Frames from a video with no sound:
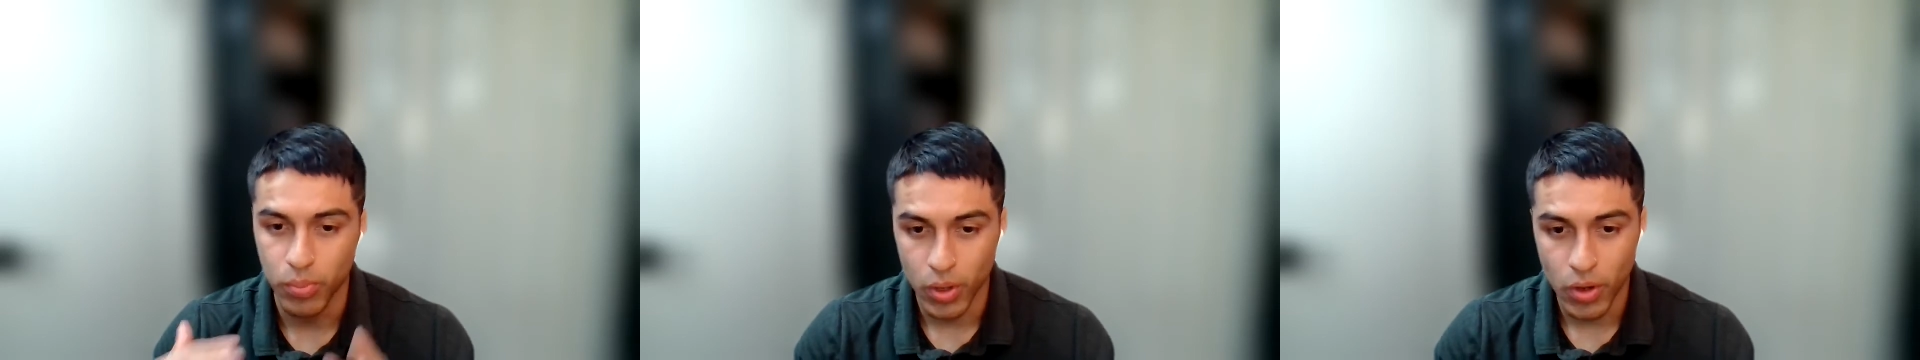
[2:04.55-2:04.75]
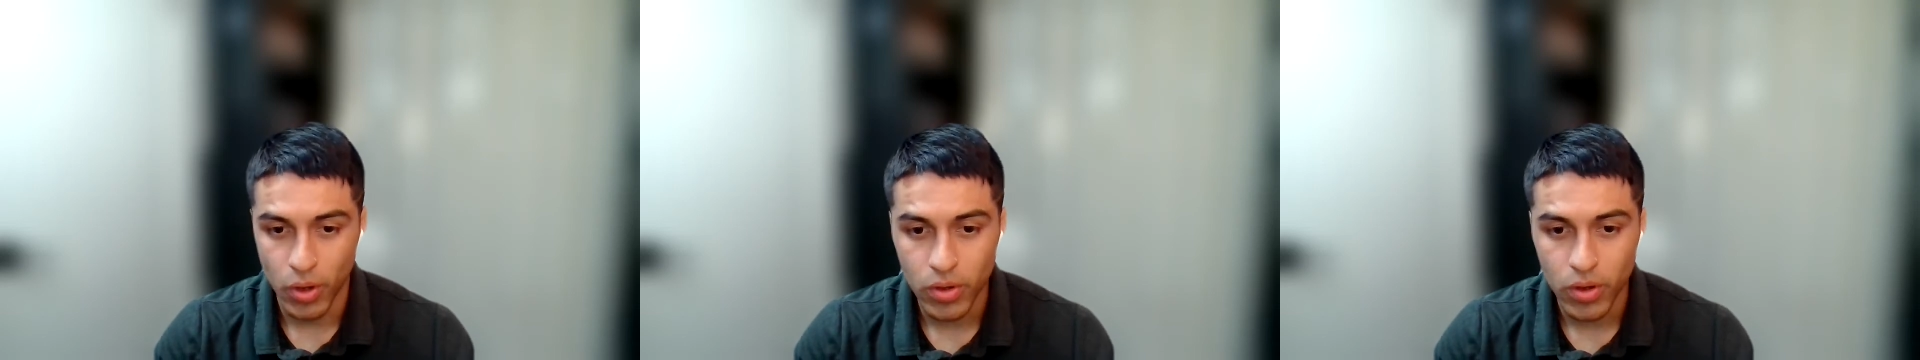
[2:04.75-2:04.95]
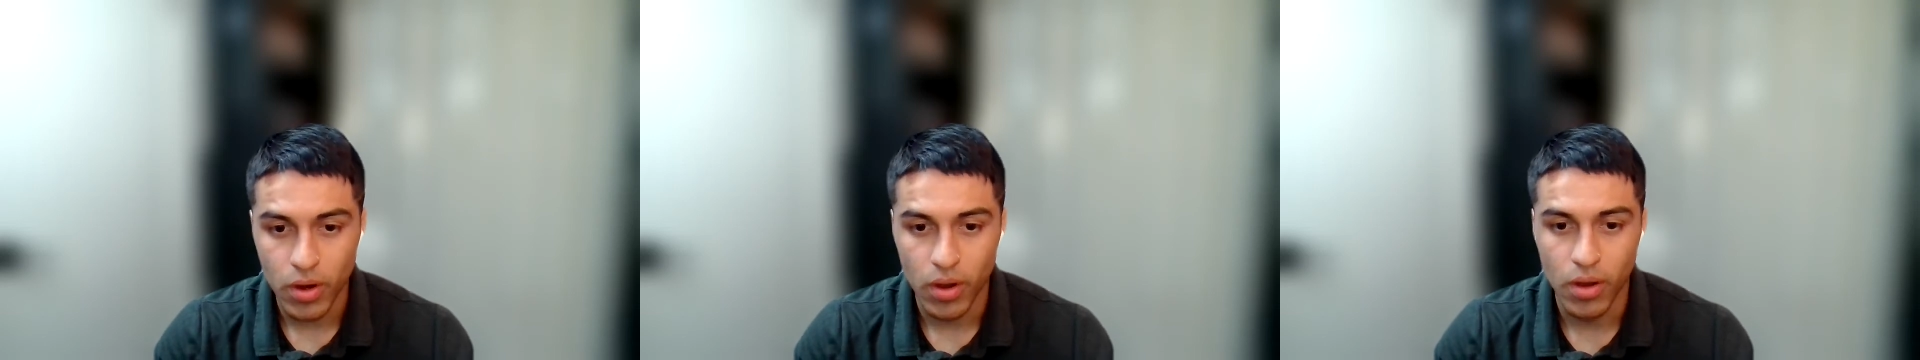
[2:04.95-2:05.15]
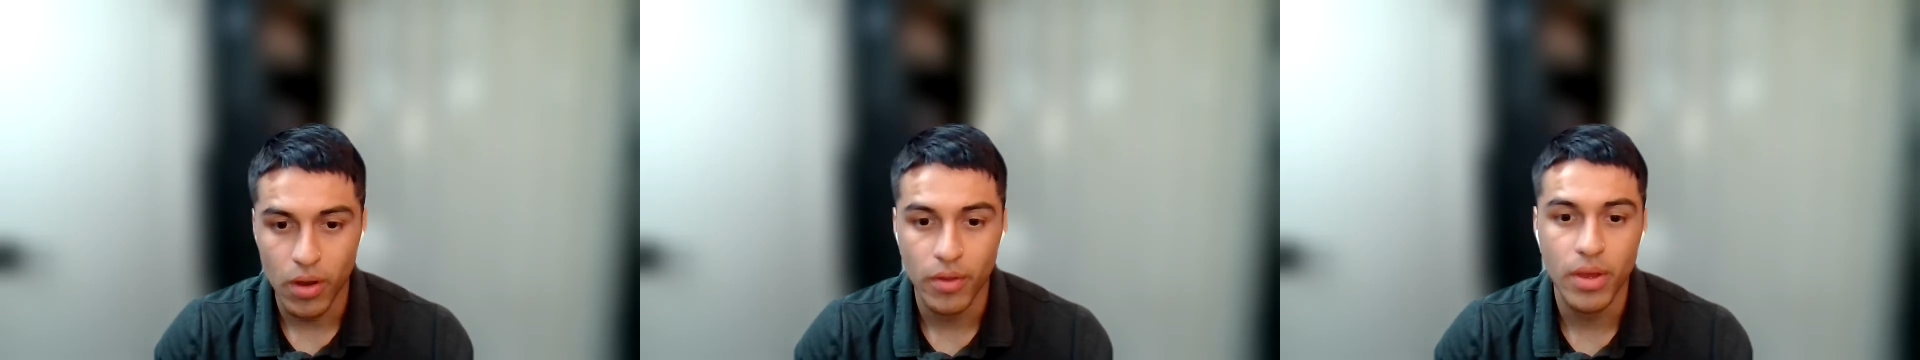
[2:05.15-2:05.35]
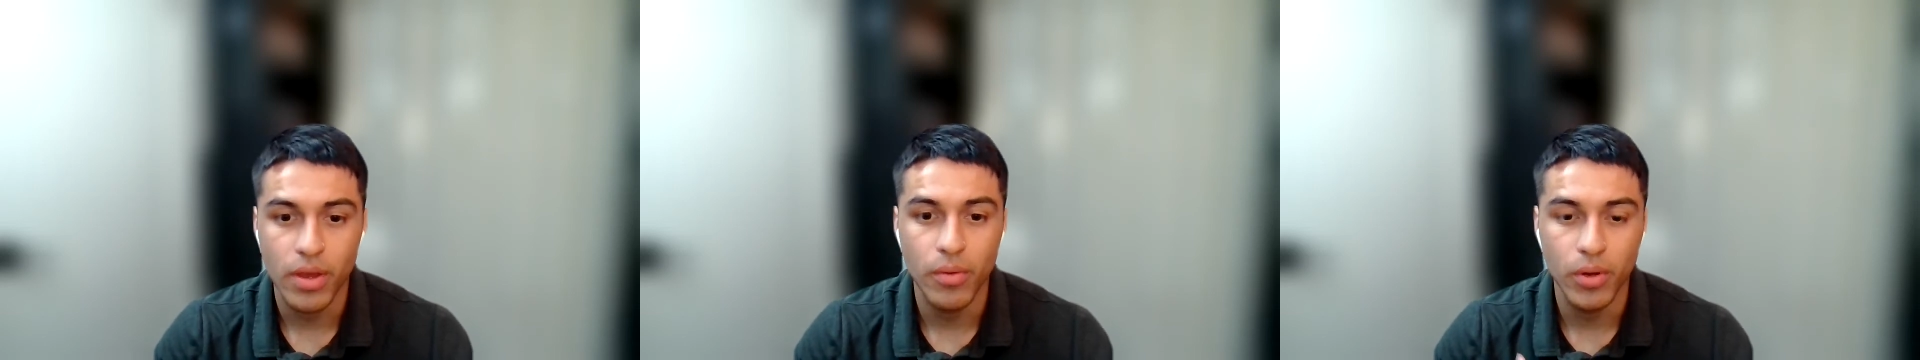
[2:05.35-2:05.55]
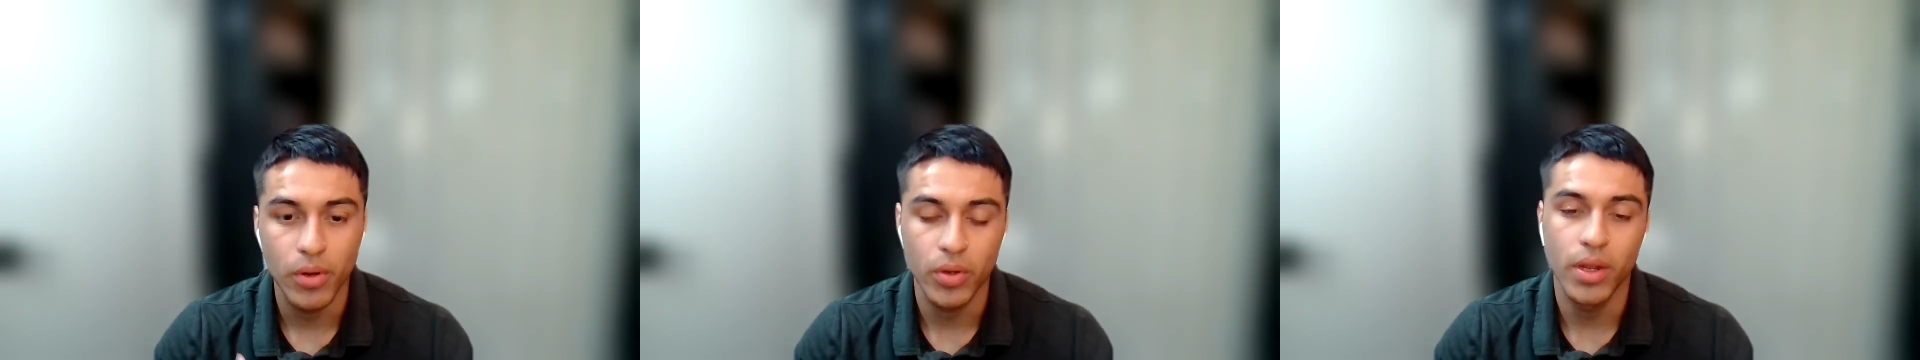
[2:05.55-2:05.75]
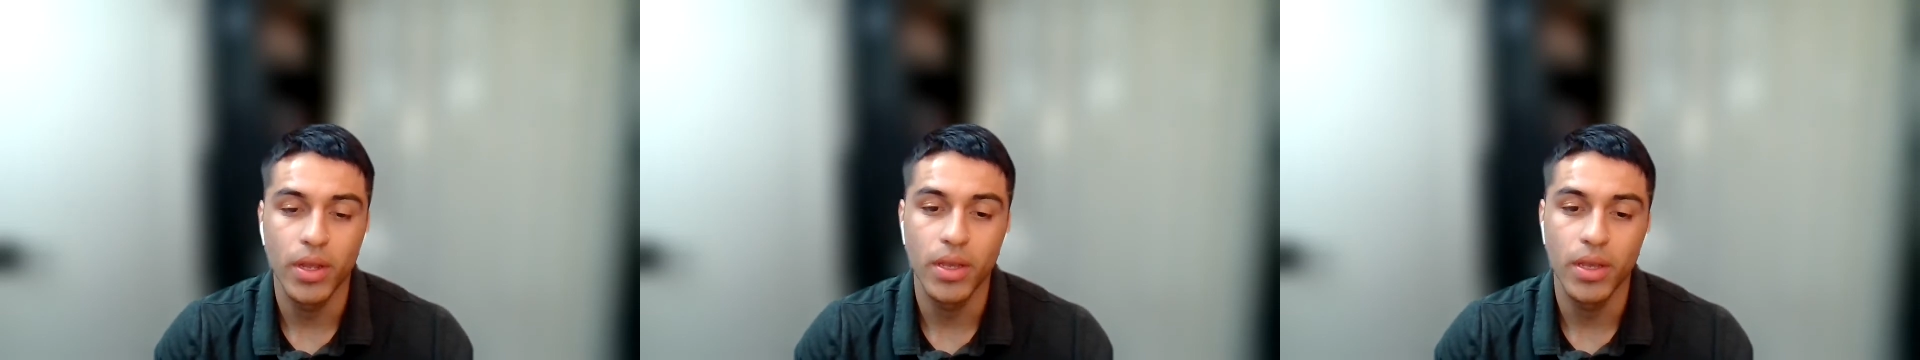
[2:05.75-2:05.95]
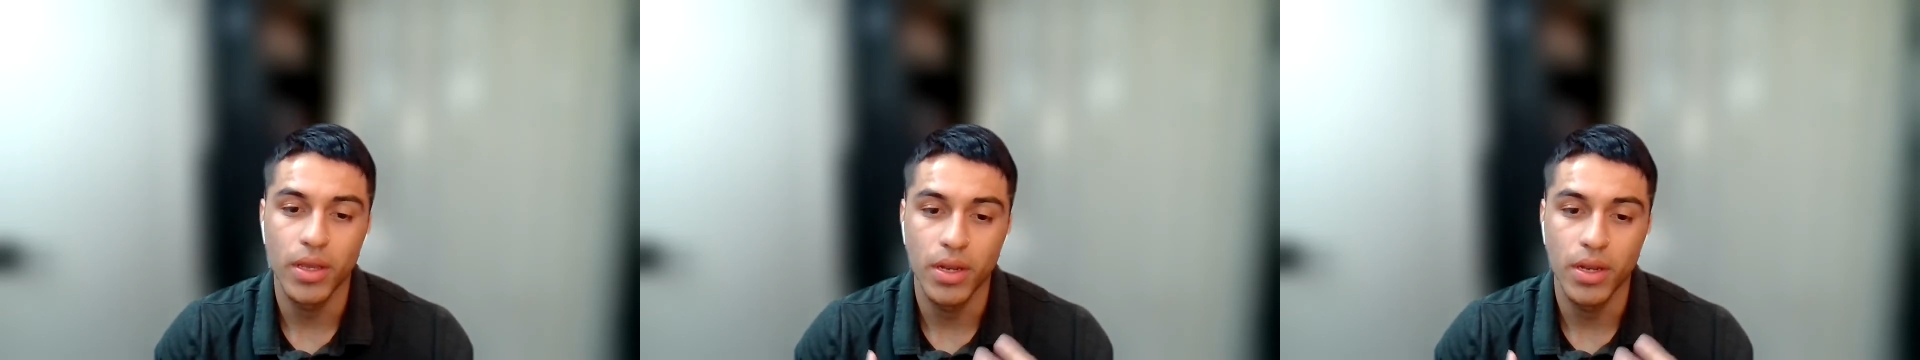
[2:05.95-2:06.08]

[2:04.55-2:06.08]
protocol that will create